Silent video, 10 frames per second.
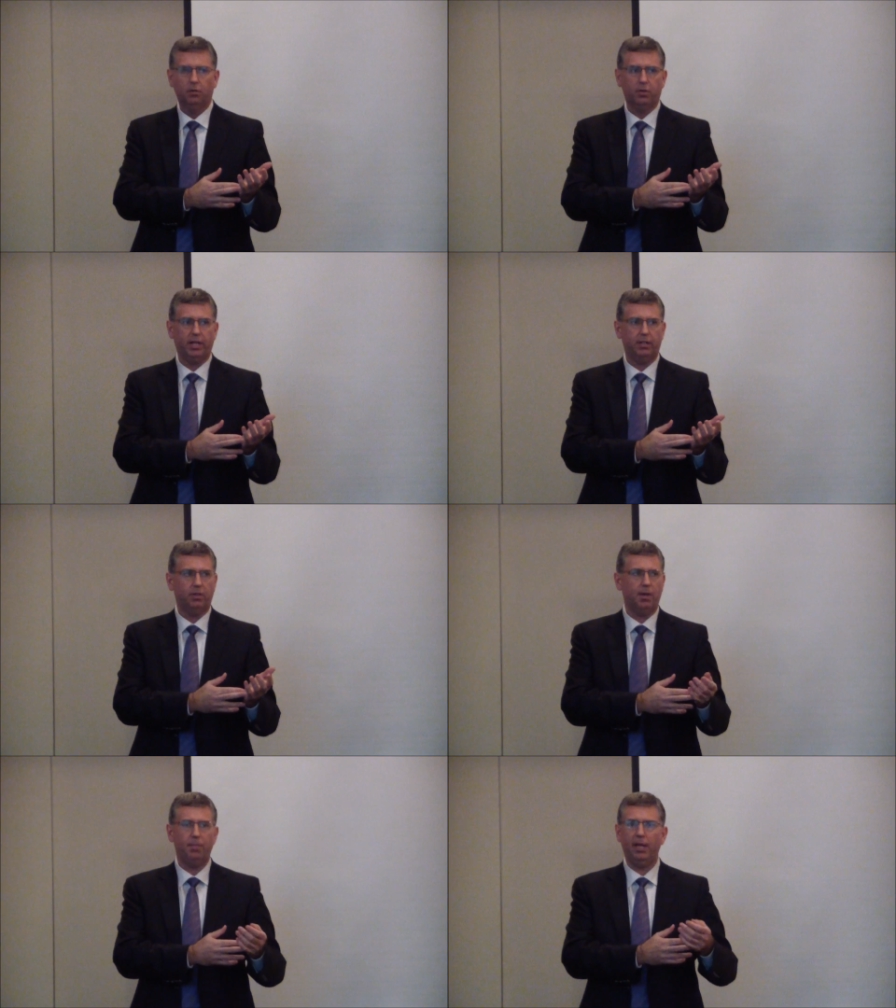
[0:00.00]
what
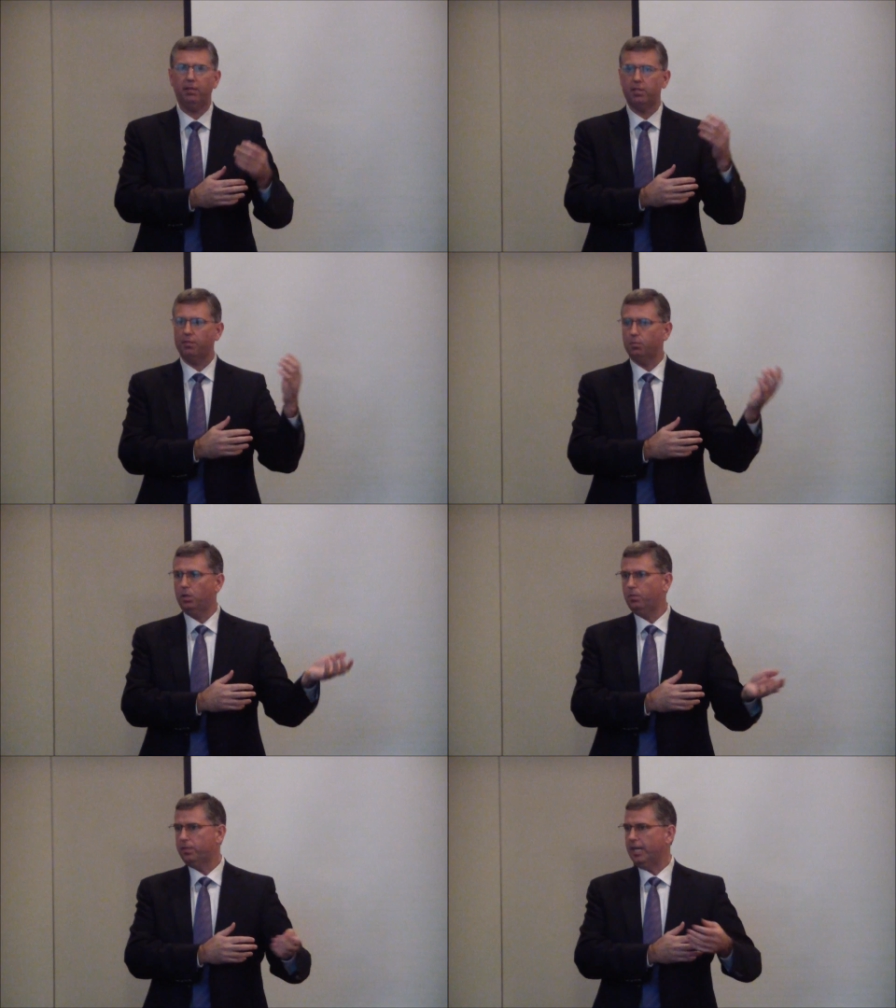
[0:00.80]
do? I pay
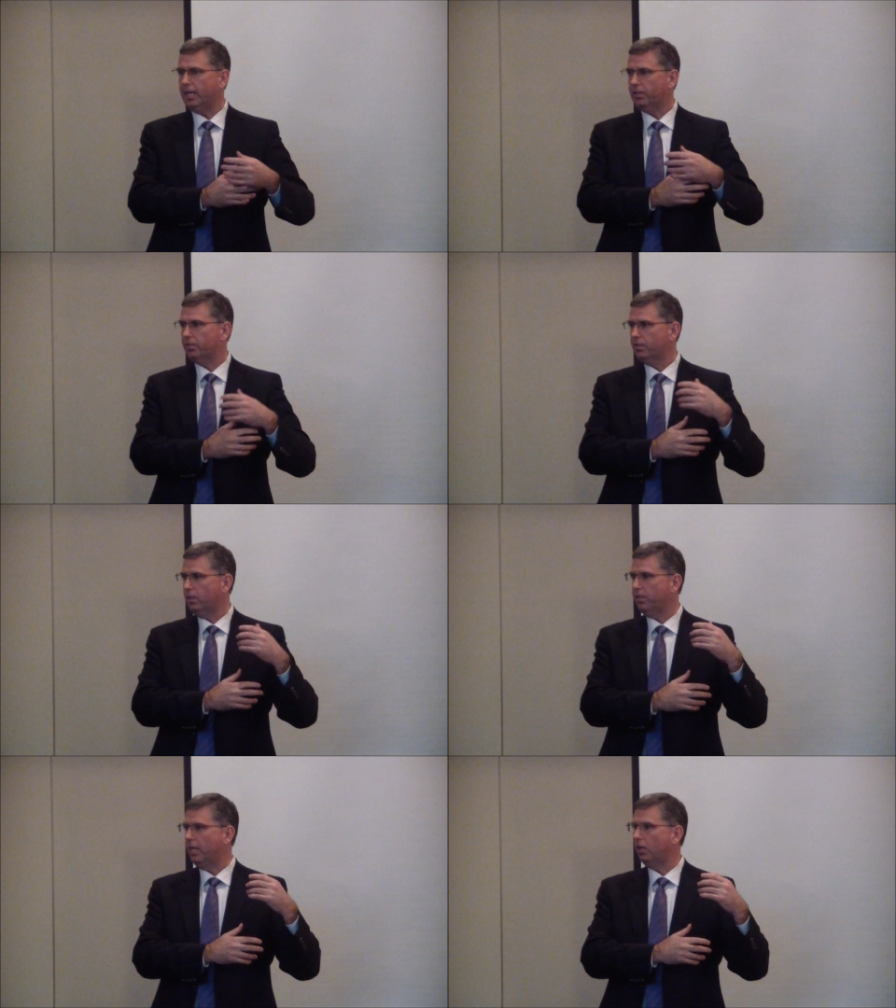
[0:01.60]
self-employment tax
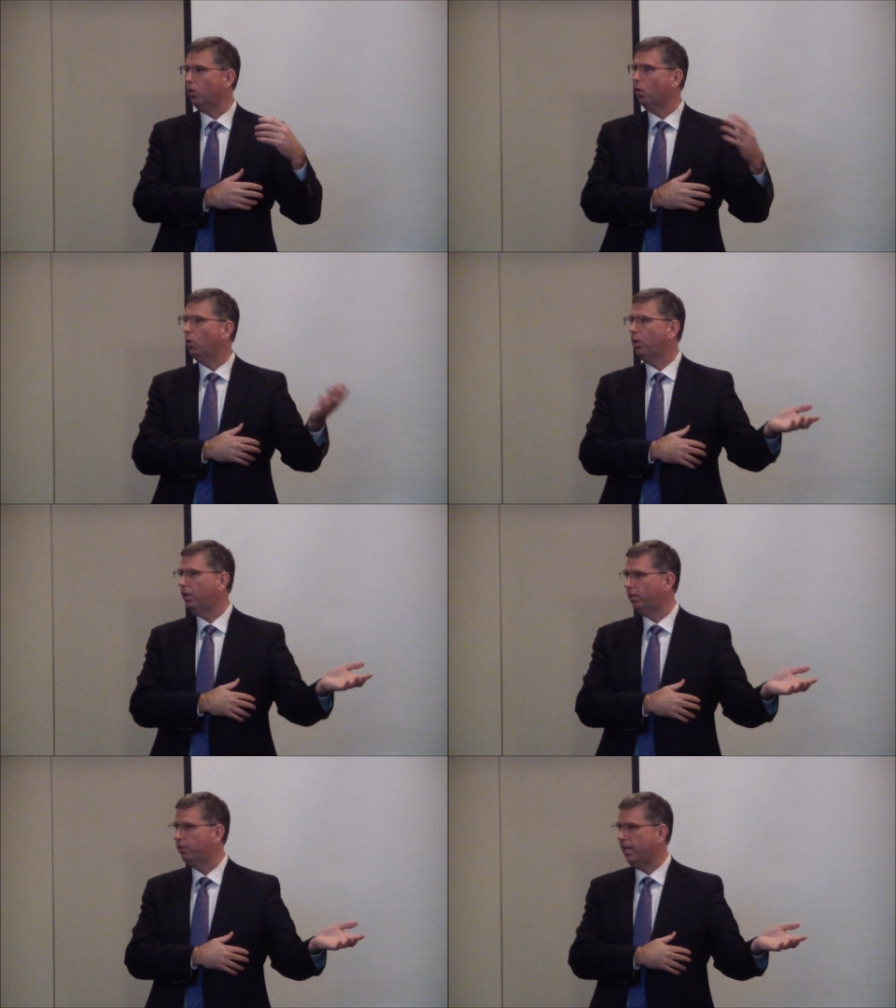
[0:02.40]
on that
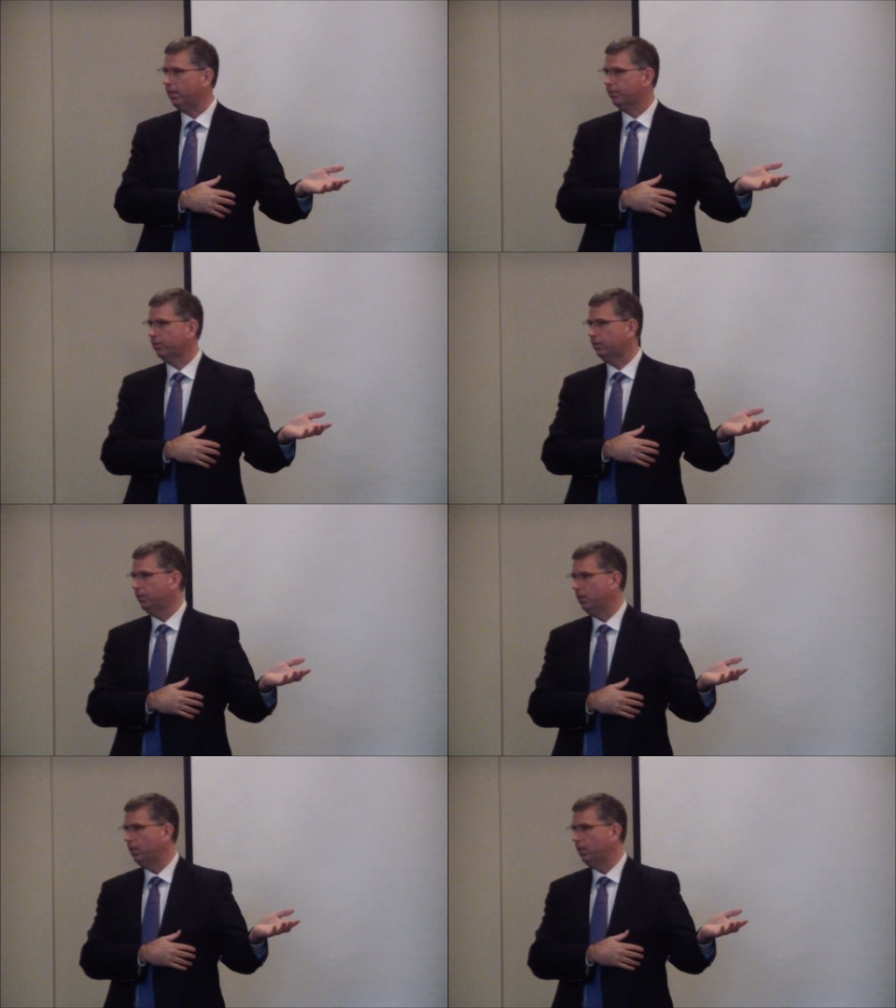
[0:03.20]
whole $100,000,